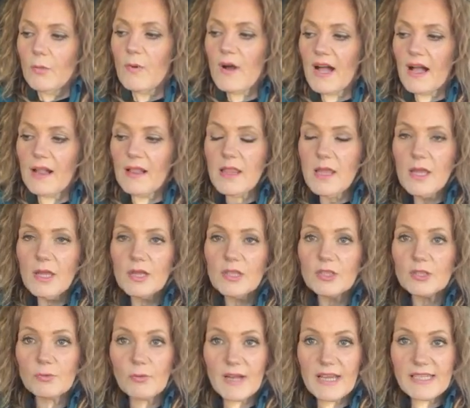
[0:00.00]
Well,
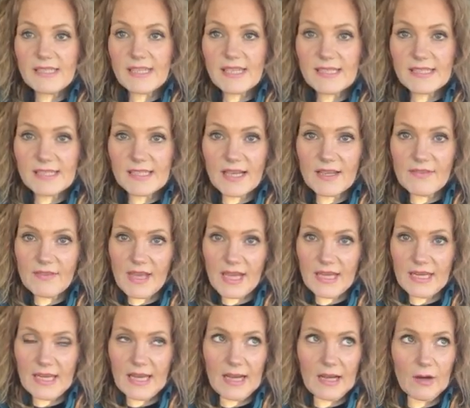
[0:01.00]
twice he's done
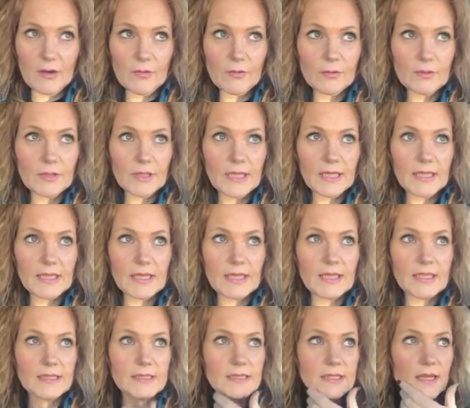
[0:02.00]
that now,
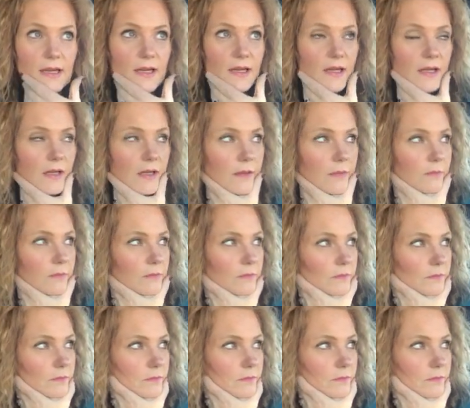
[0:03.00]
and um,